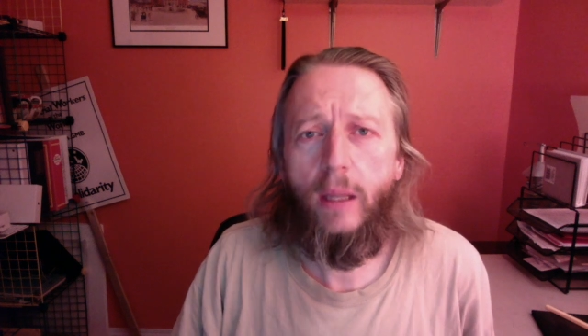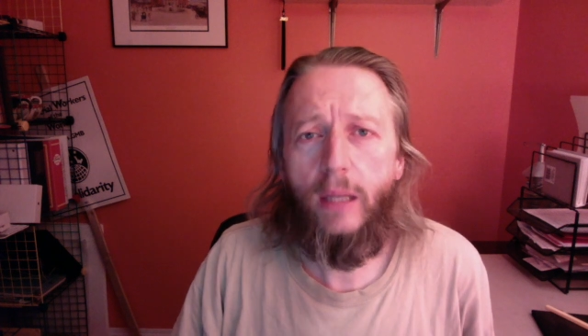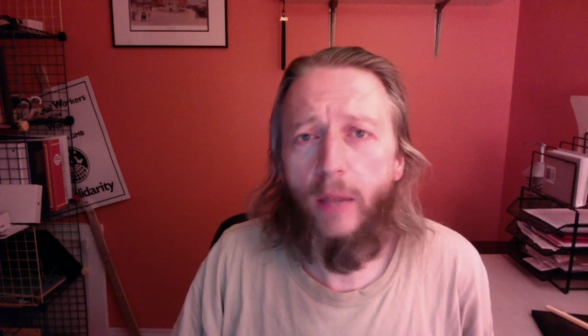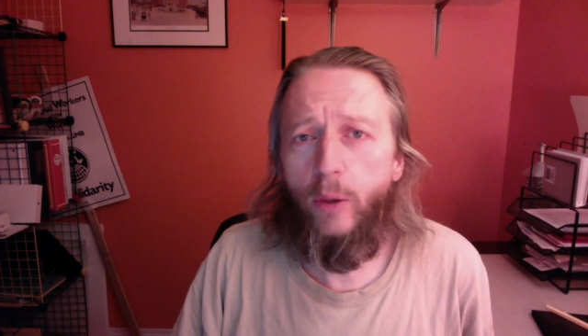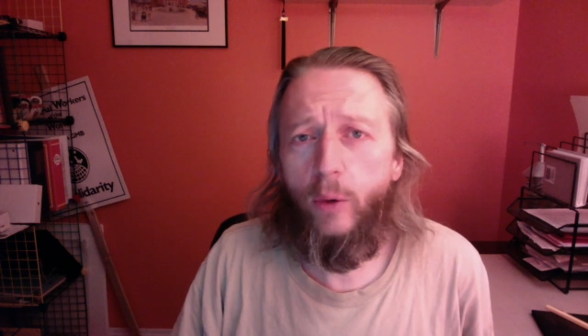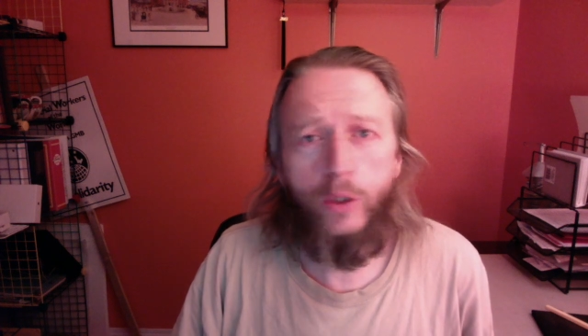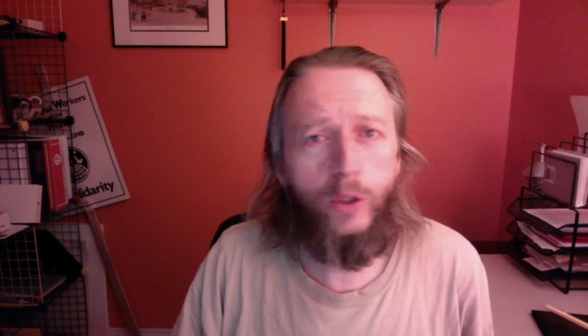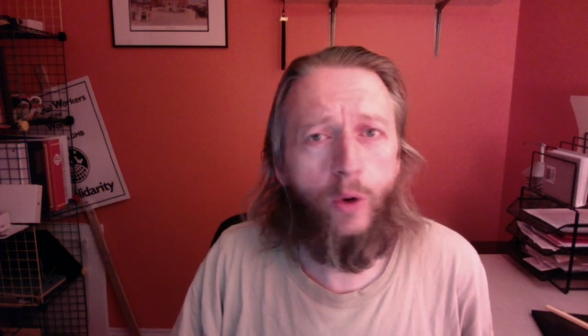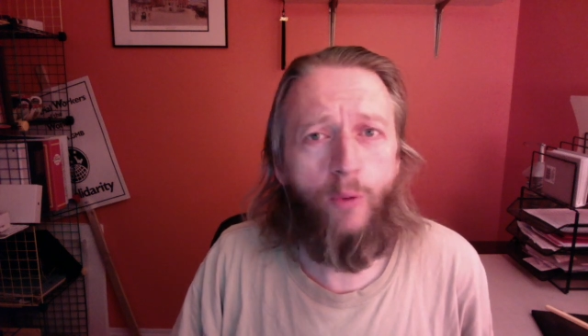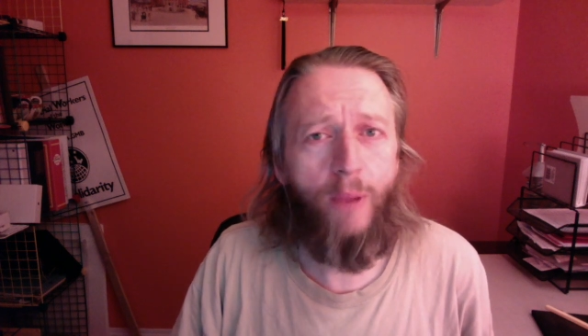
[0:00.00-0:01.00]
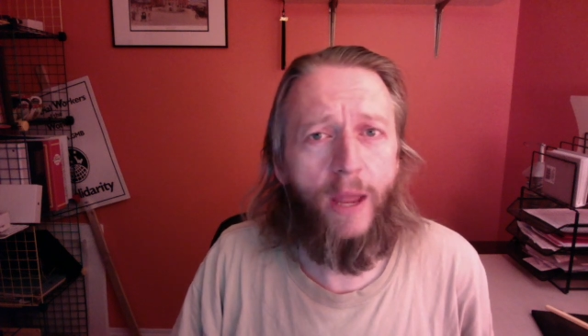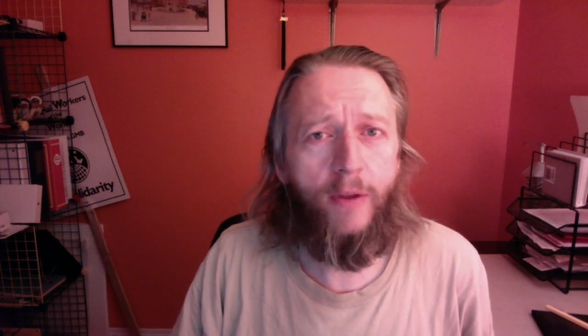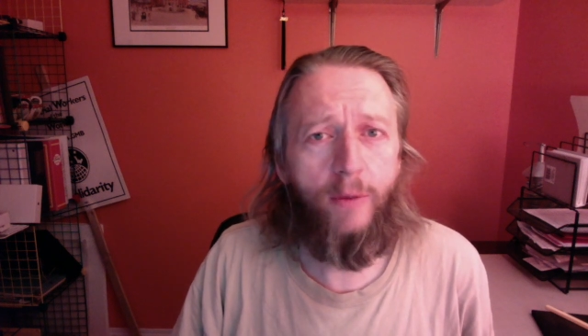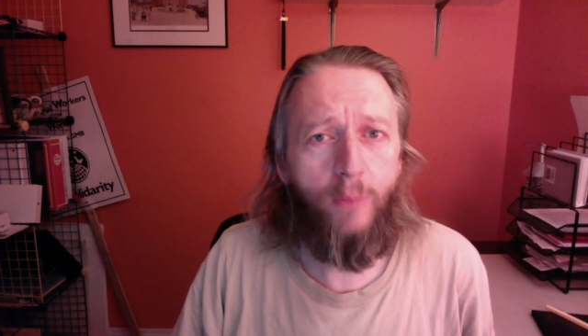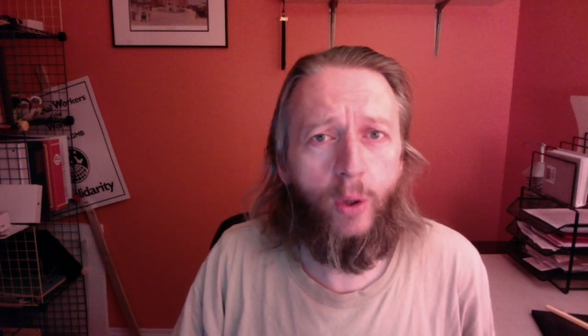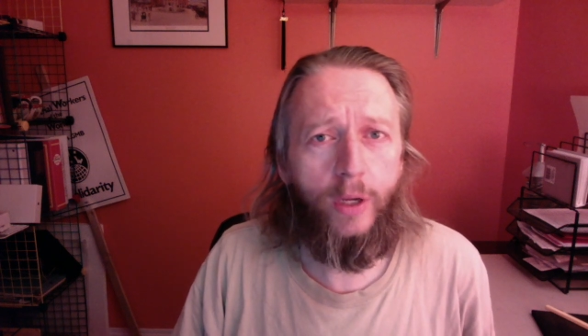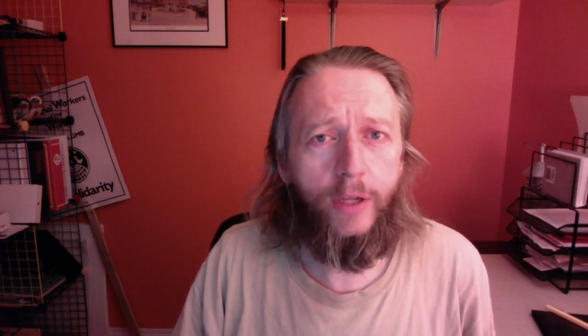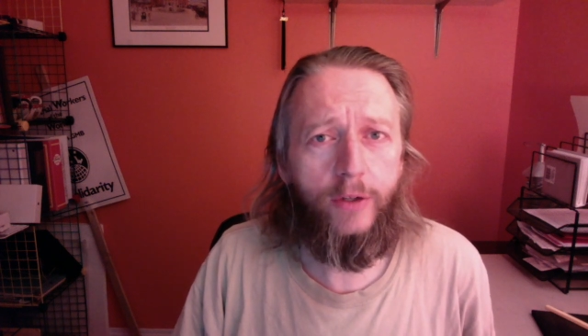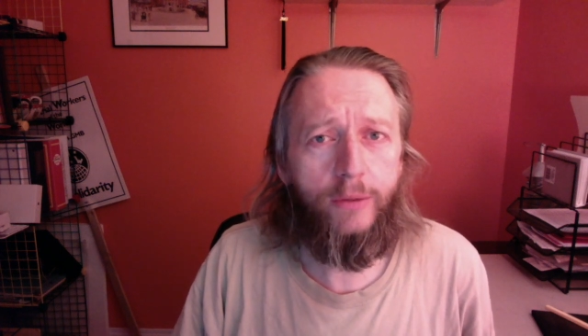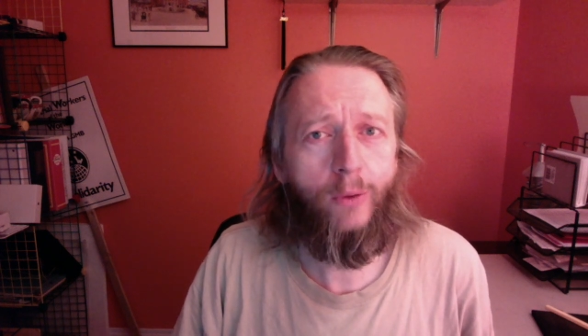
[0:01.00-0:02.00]
Landlords don't pay their
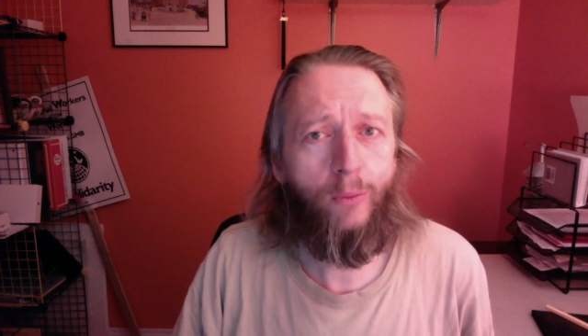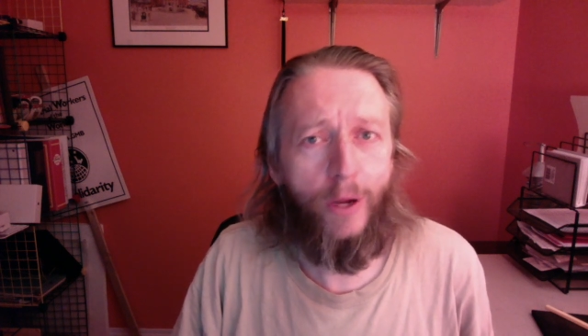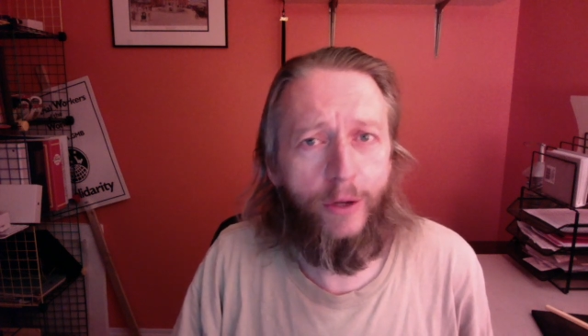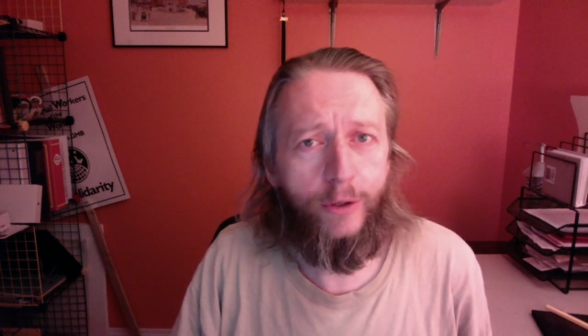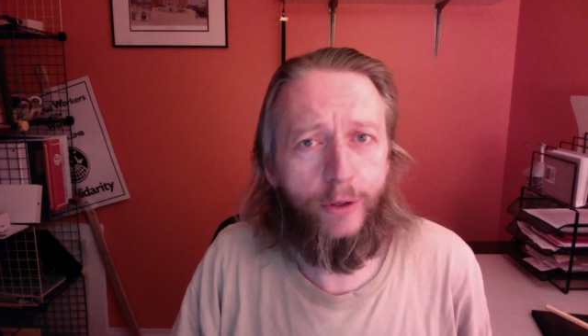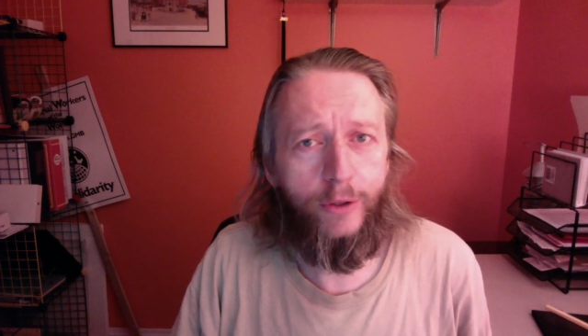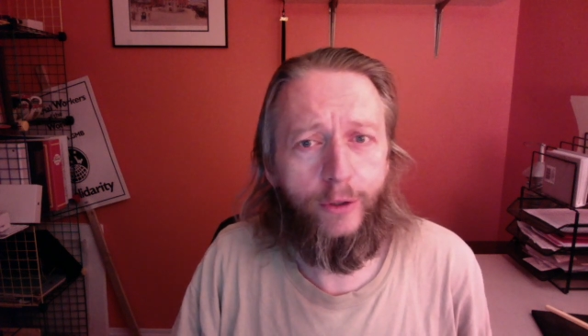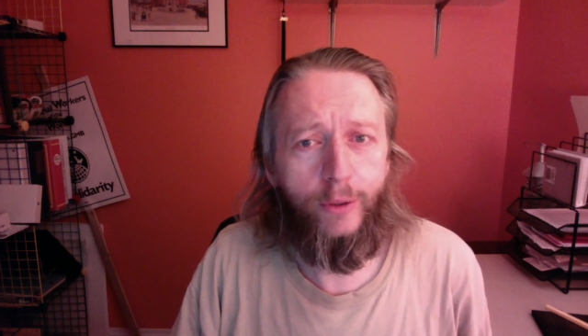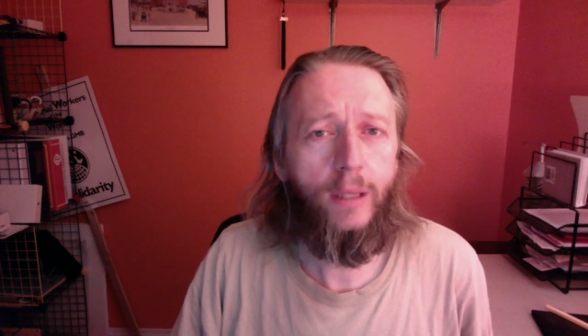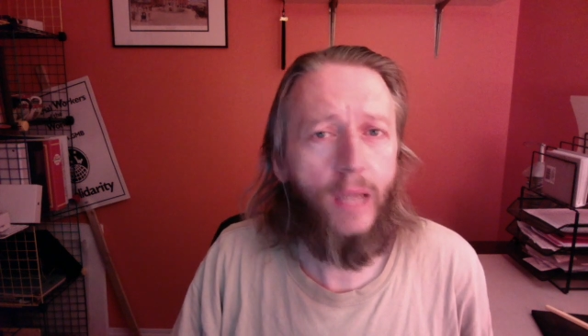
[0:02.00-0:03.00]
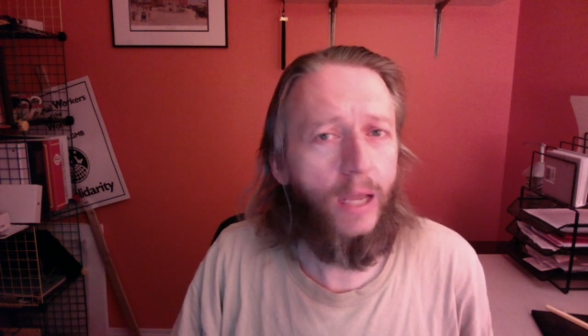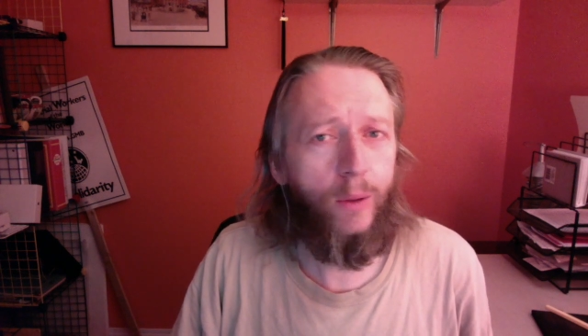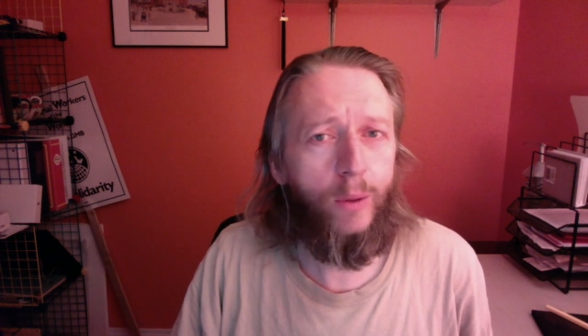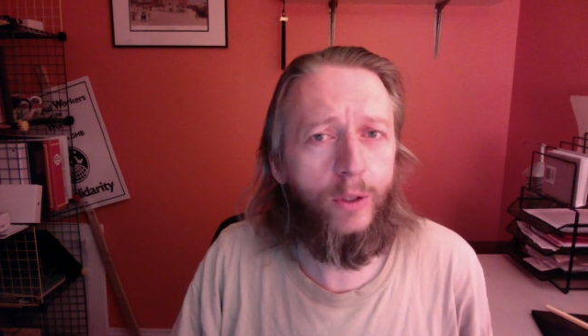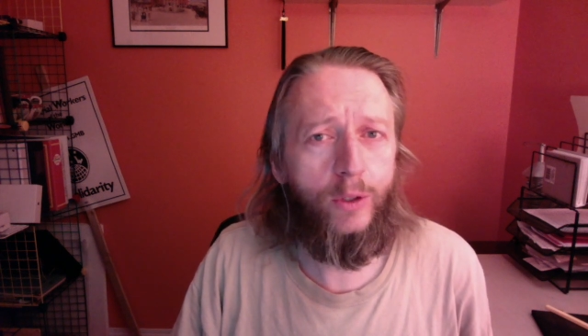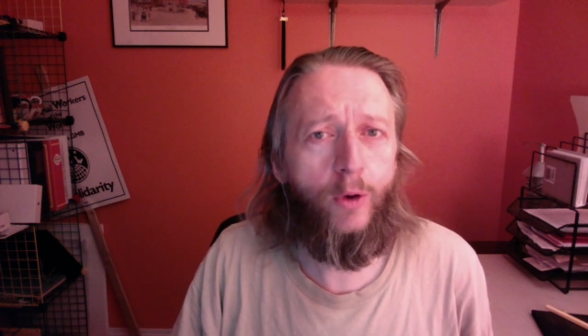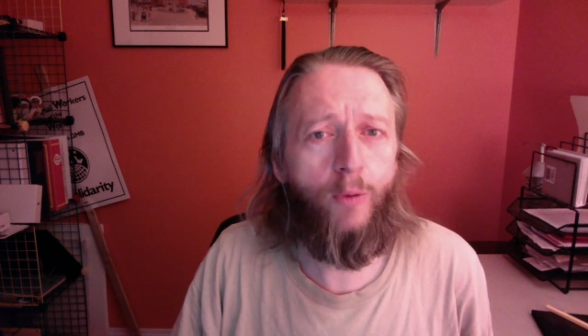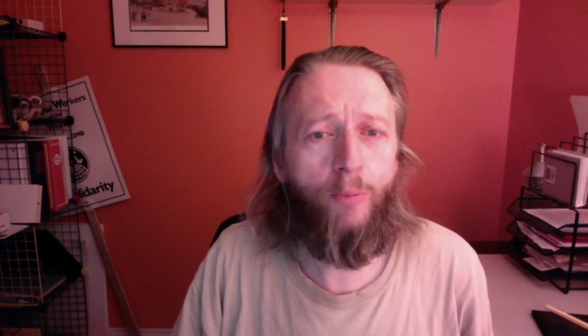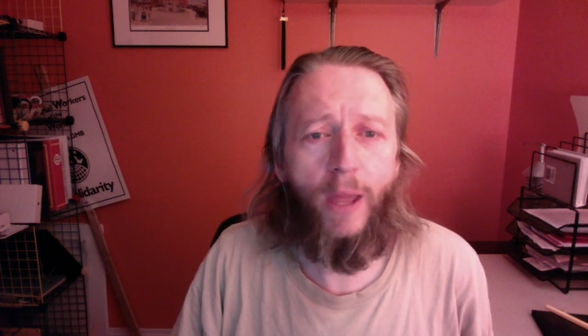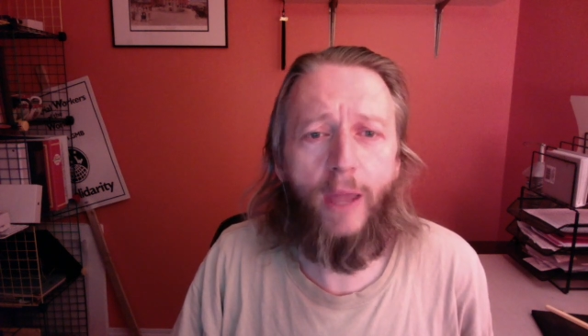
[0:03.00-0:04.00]
mortgage. Renters do. Landlords
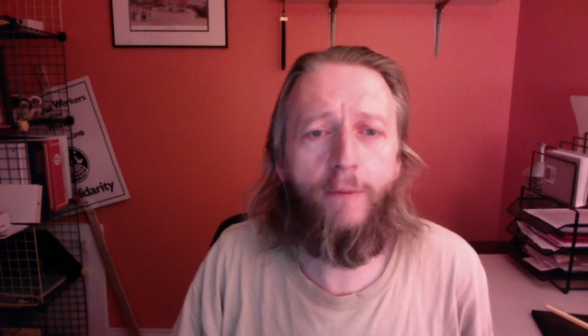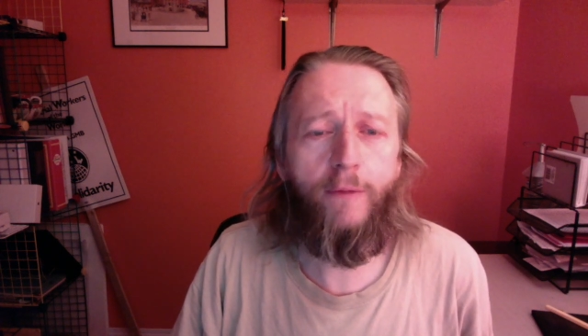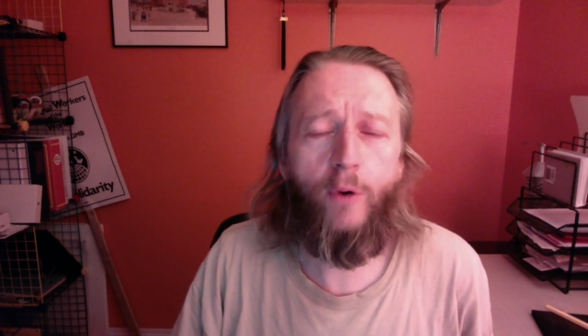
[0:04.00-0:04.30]
don't pay for